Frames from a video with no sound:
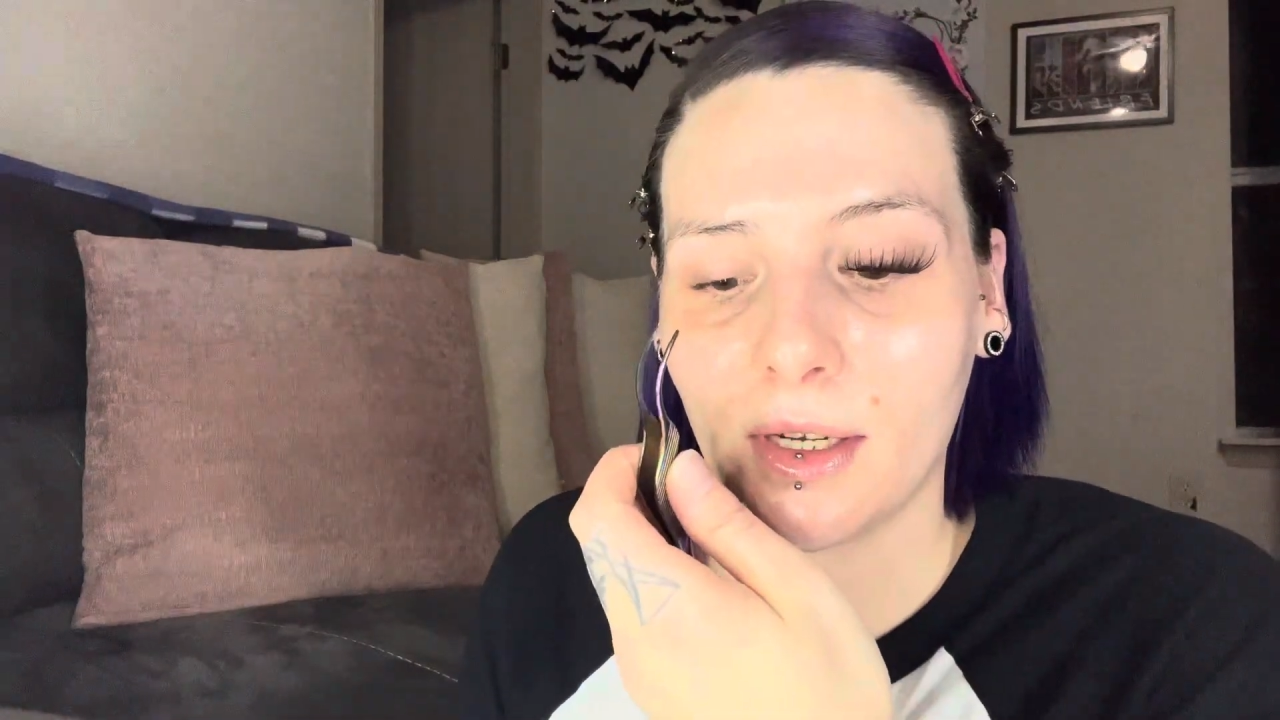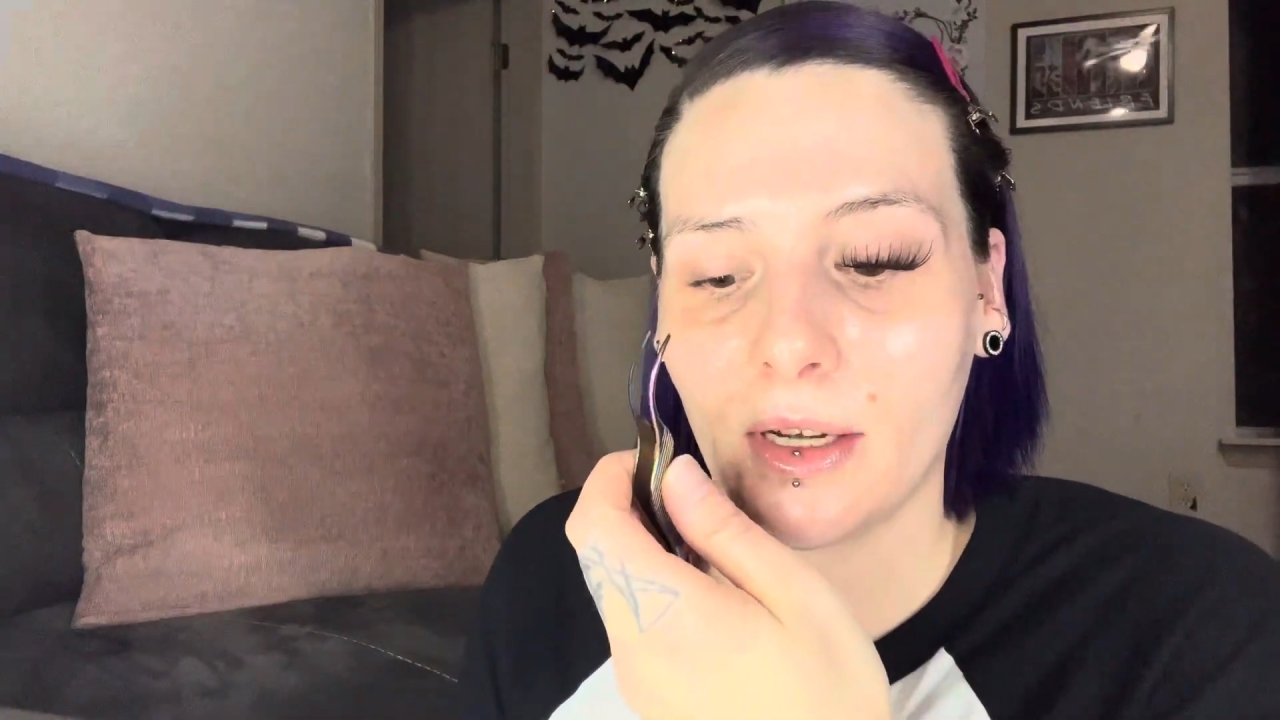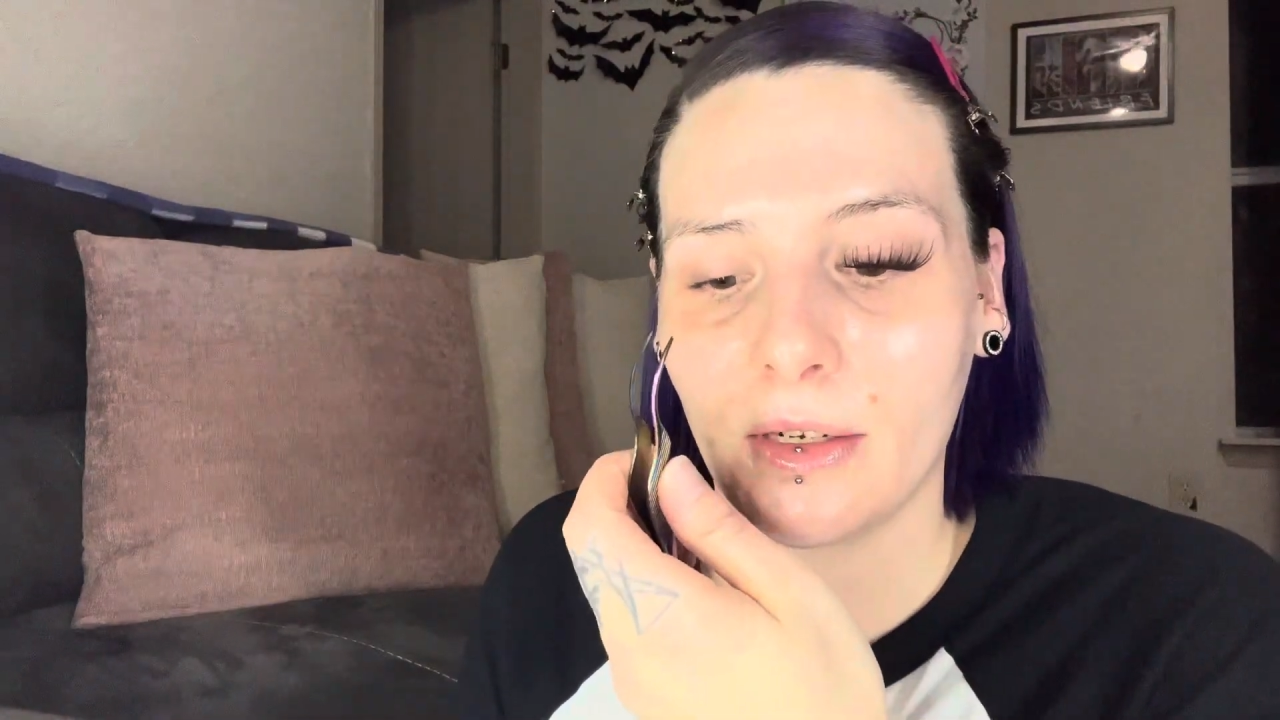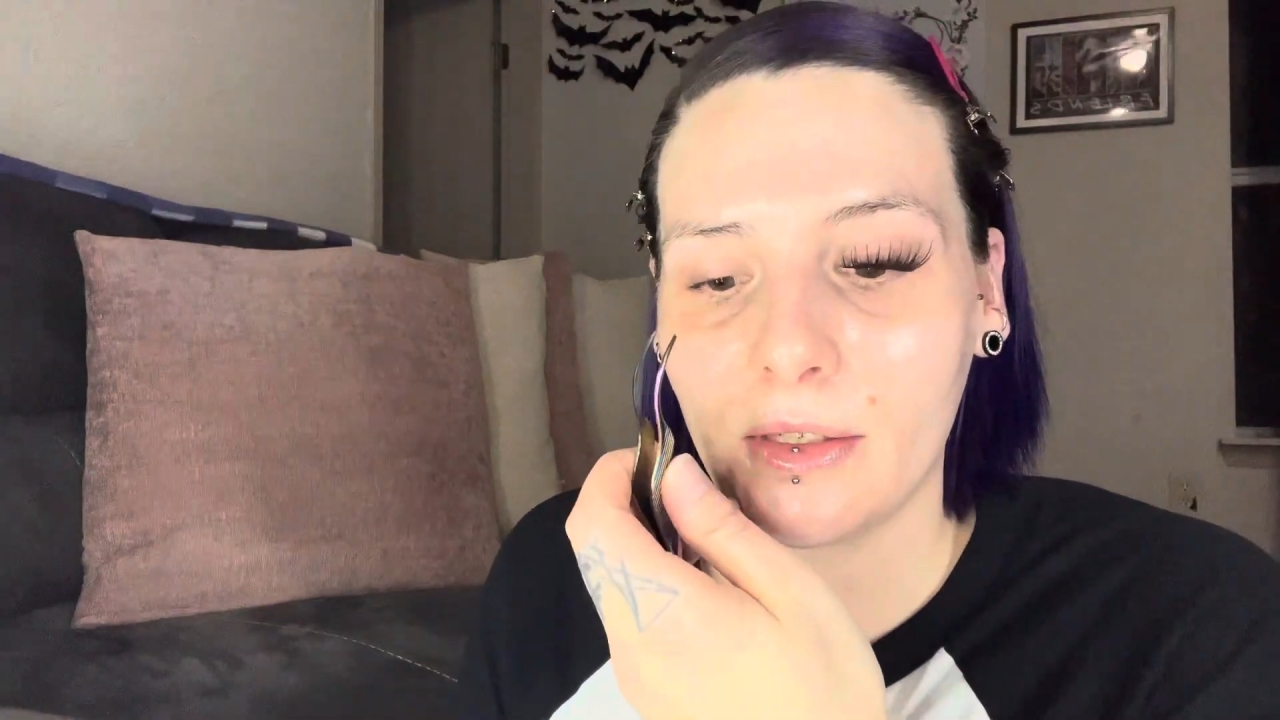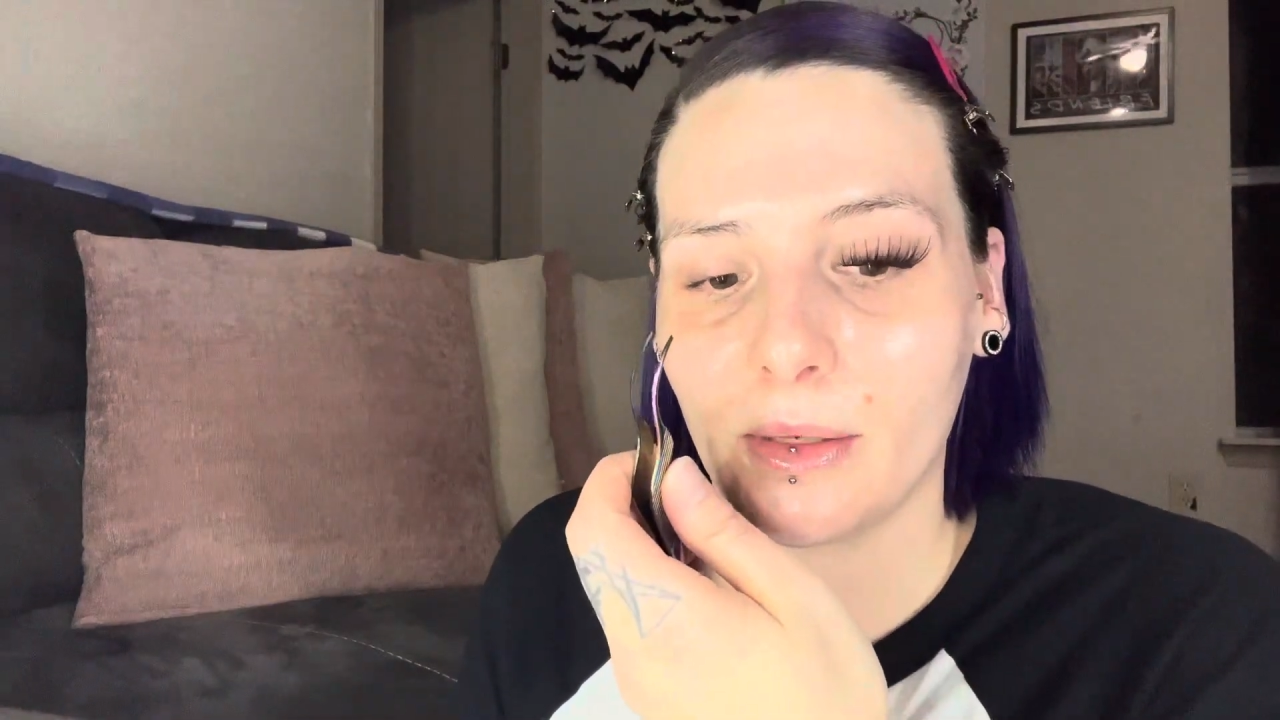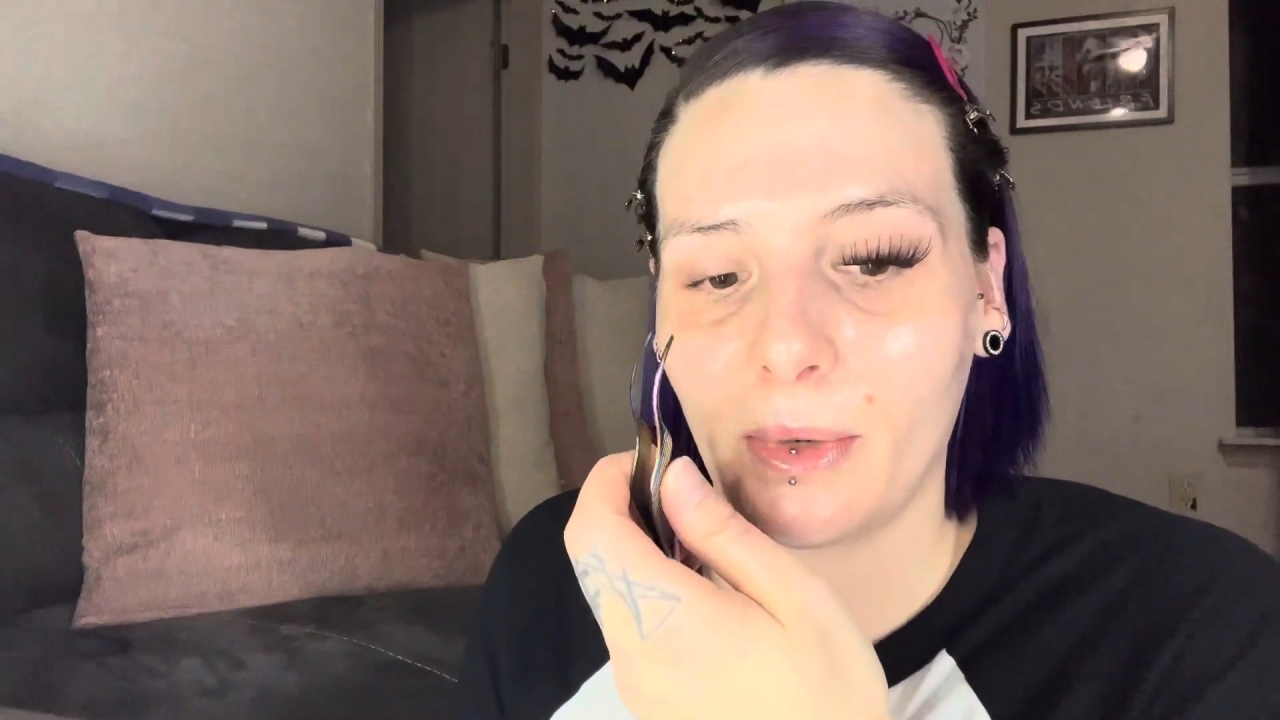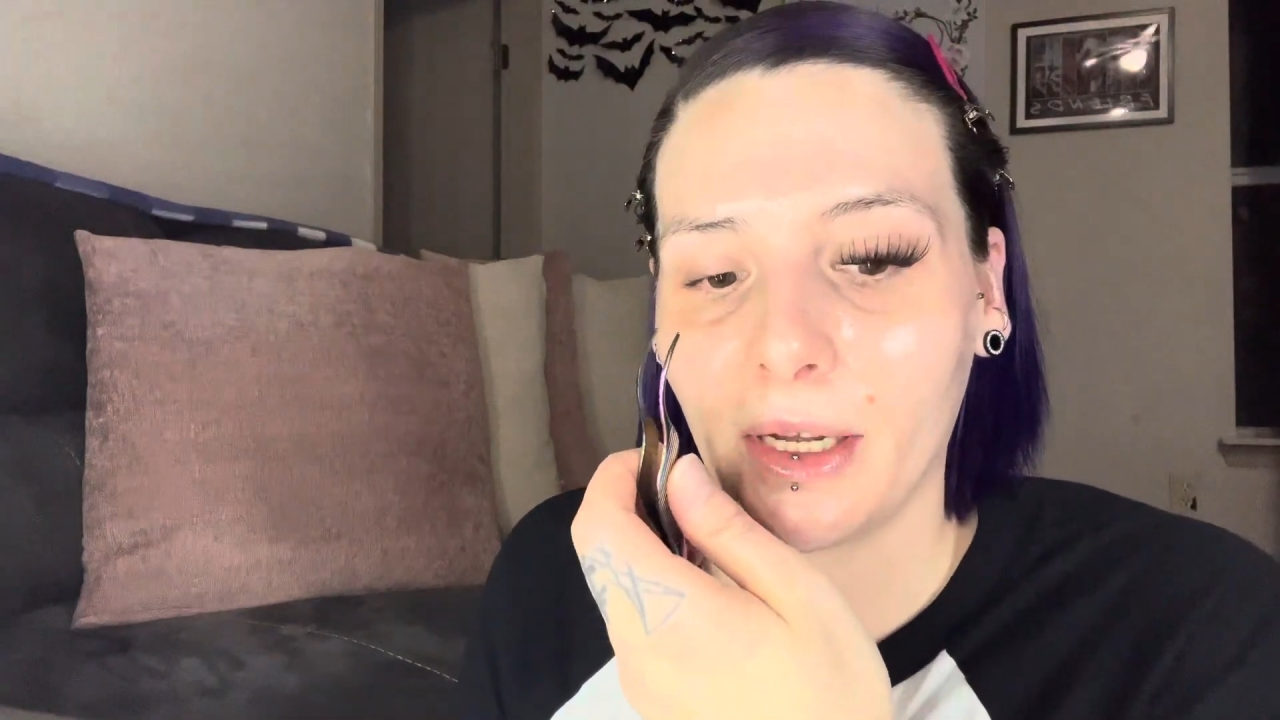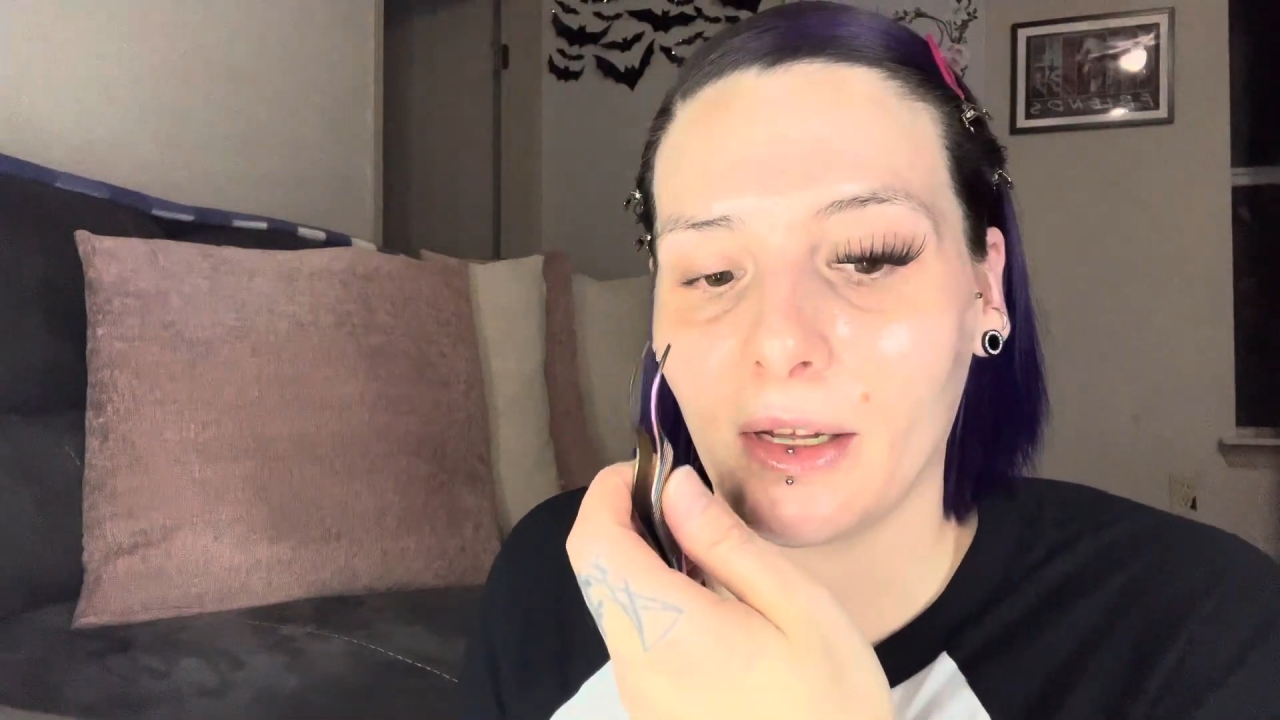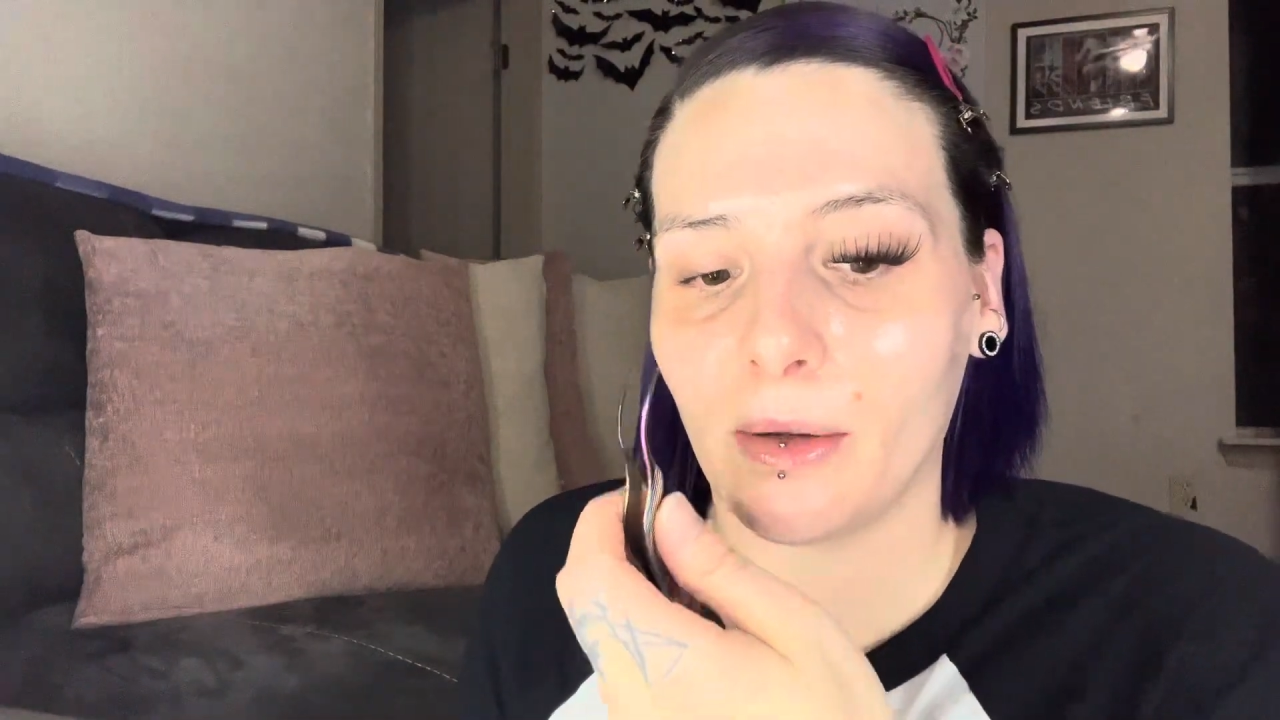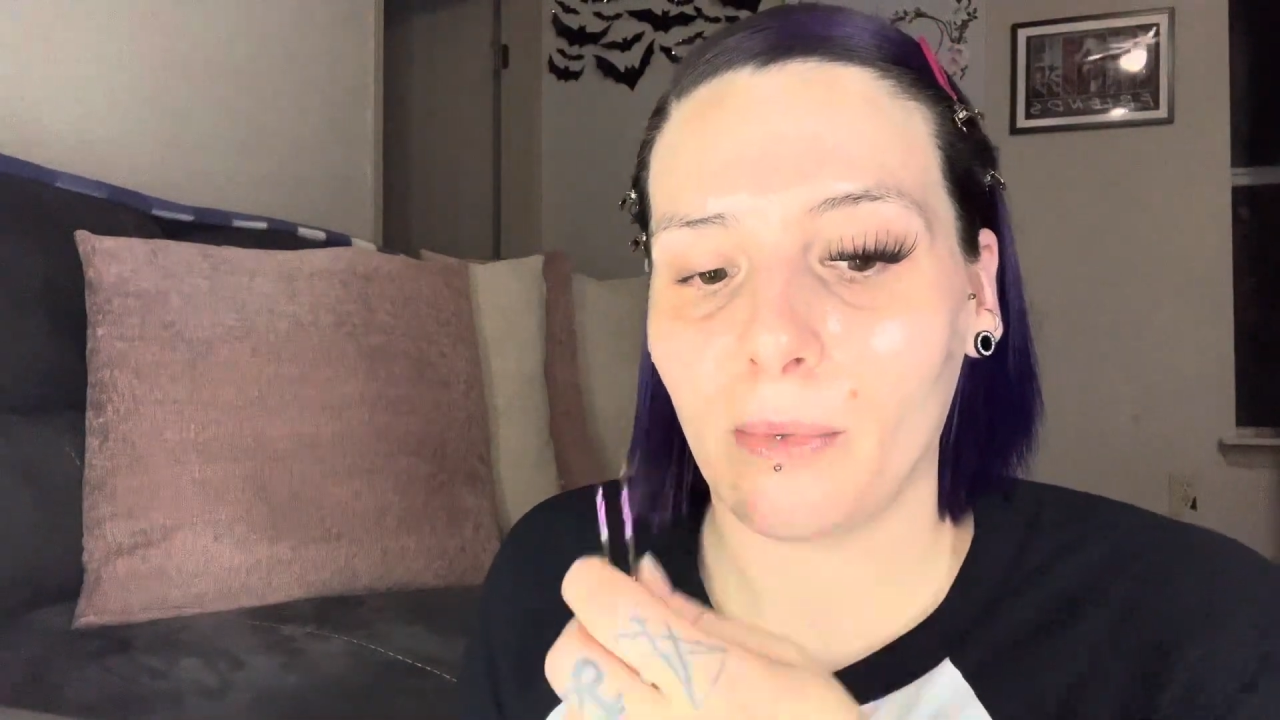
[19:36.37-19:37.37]
got into
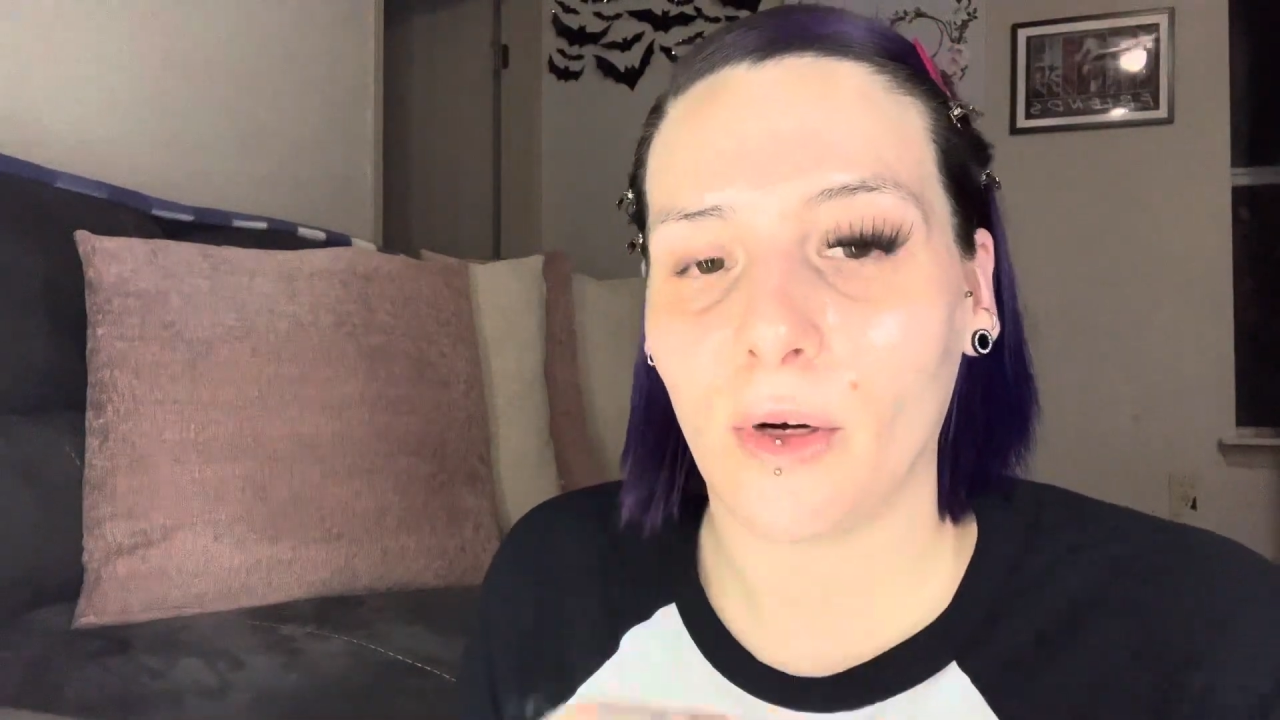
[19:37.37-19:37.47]
makeup